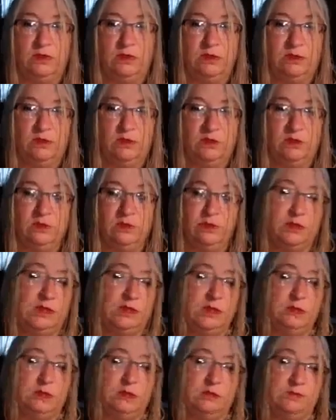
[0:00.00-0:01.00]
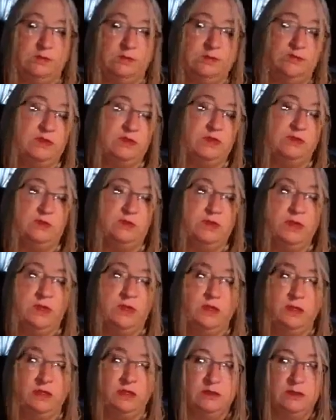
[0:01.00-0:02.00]
This was, I don't know,
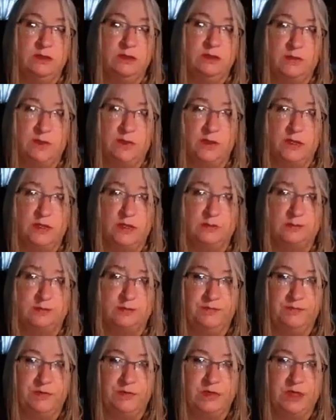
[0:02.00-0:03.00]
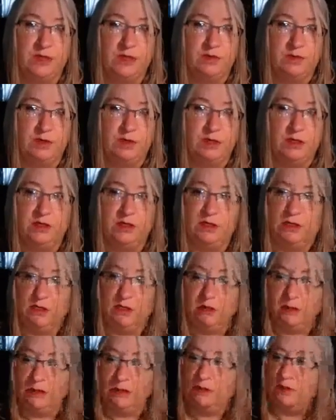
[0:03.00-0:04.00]
something I did. Decorated a
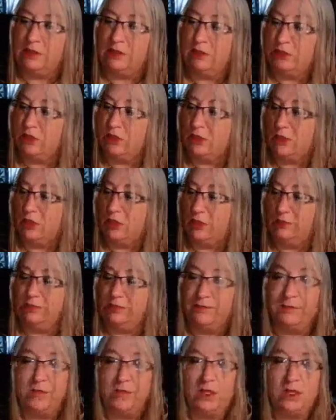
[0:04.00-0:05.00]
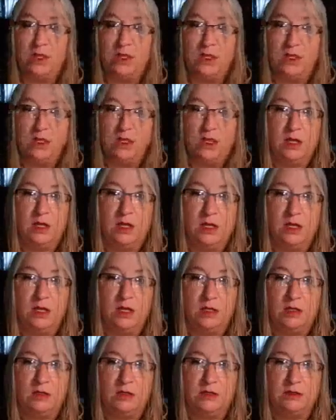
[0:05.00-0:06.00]
little seashell here.
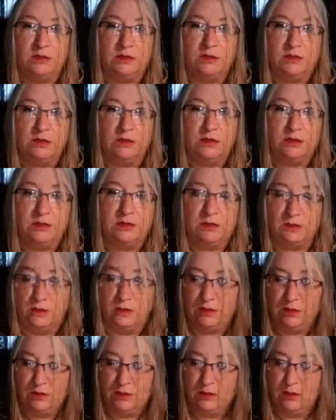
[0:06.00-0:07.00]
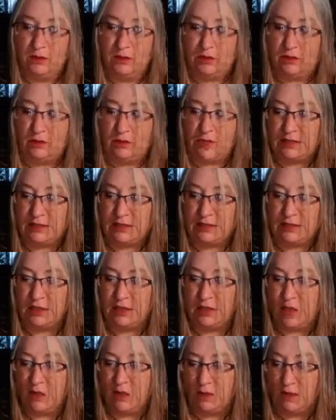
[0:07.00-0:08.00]
And so that's going
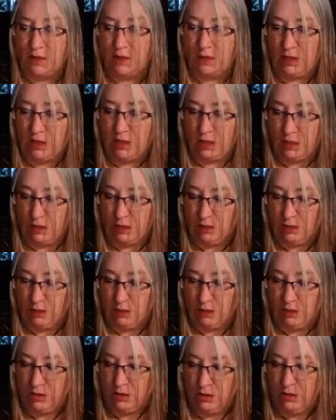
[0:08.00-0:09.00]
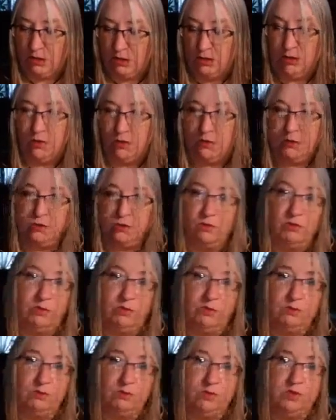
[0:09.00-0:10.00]
to go in there
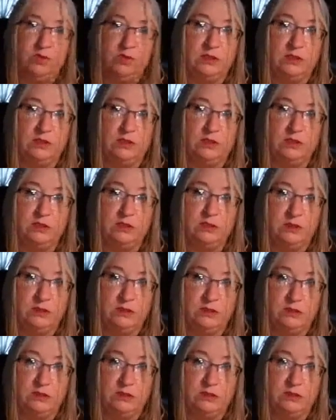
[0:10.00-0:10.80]
with a little